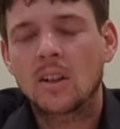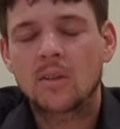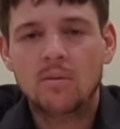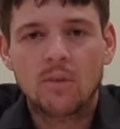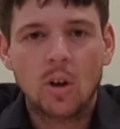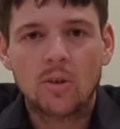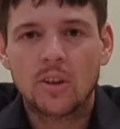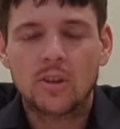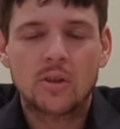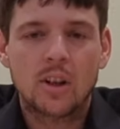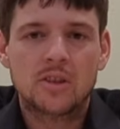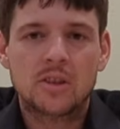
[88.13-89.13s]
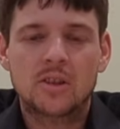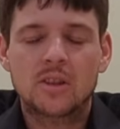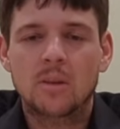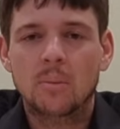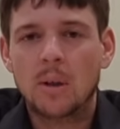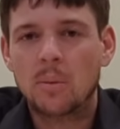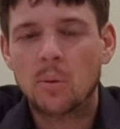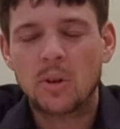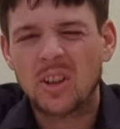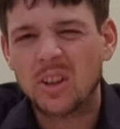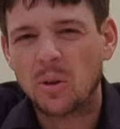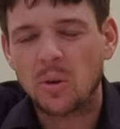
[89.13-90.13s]
Bolted trusses and then maybe put
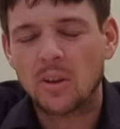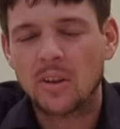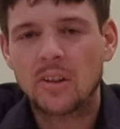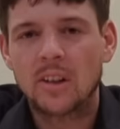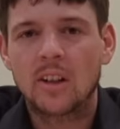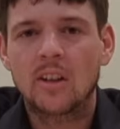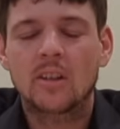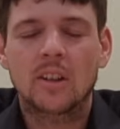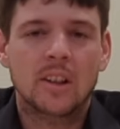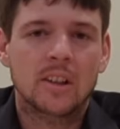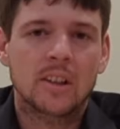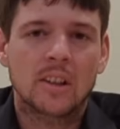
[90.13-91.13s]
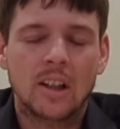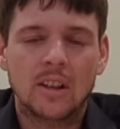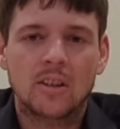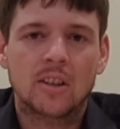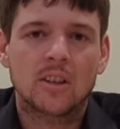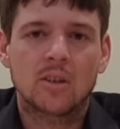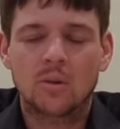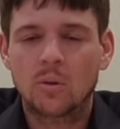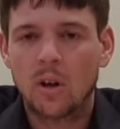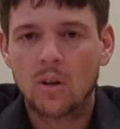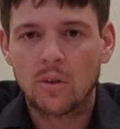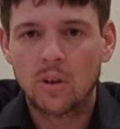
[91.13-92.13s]
the door in the center, and then you can do
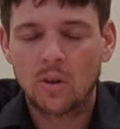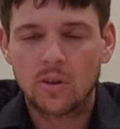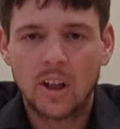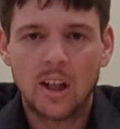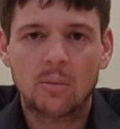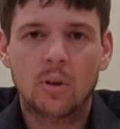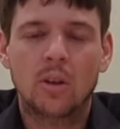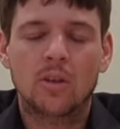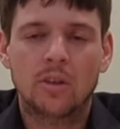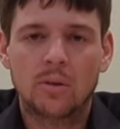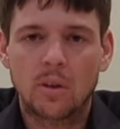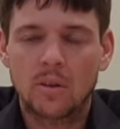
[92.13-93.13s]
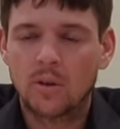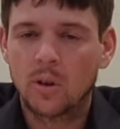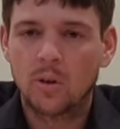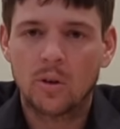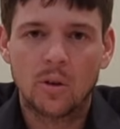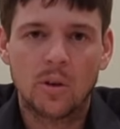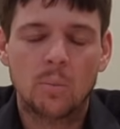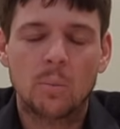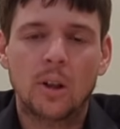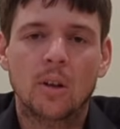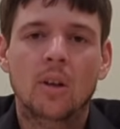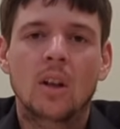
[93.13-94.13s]
12 tall sidewalls and 12 tall door in the
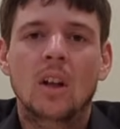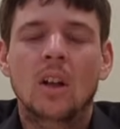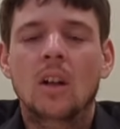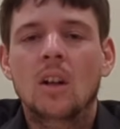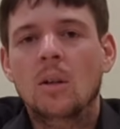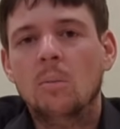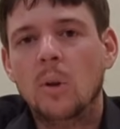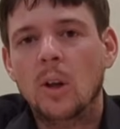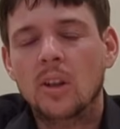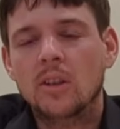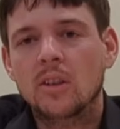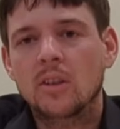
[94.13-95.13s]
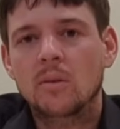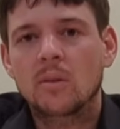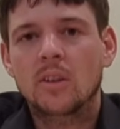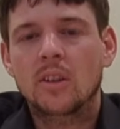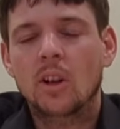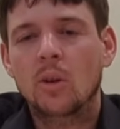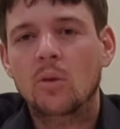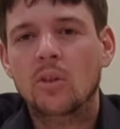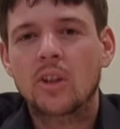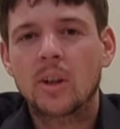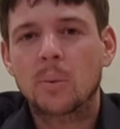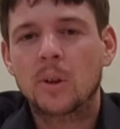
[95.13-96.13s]
middle. But those
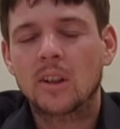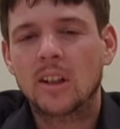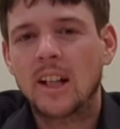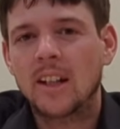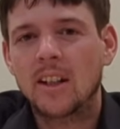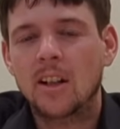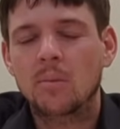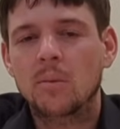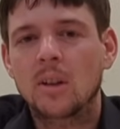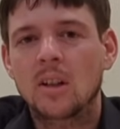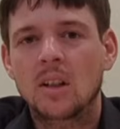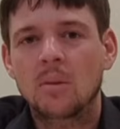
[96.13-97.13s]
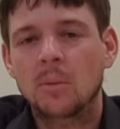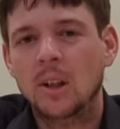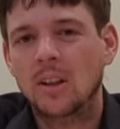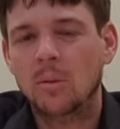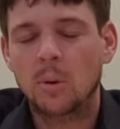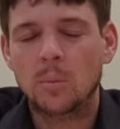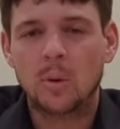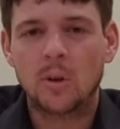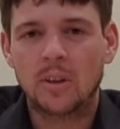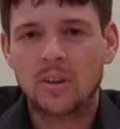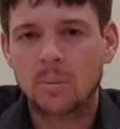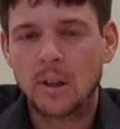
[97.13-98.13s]
typically end up being a little bit more
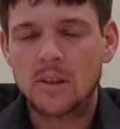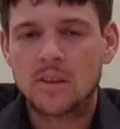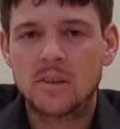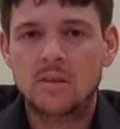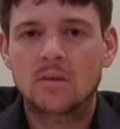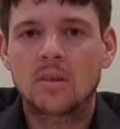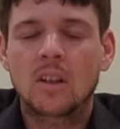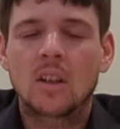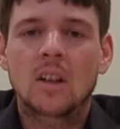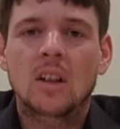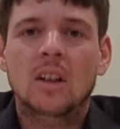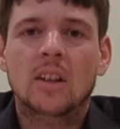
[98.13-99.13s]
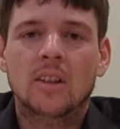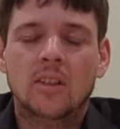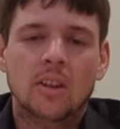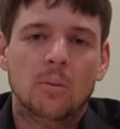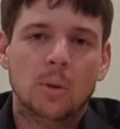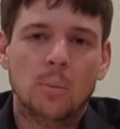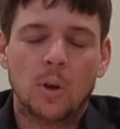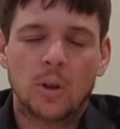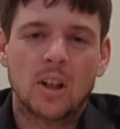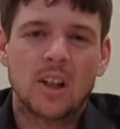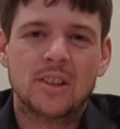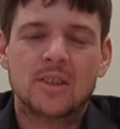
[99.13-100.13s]
expensive because it's a little bit more
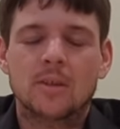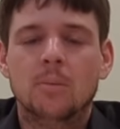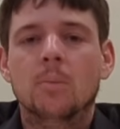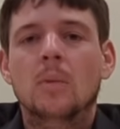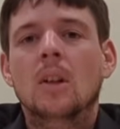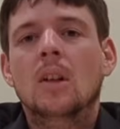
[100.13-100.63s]
custom.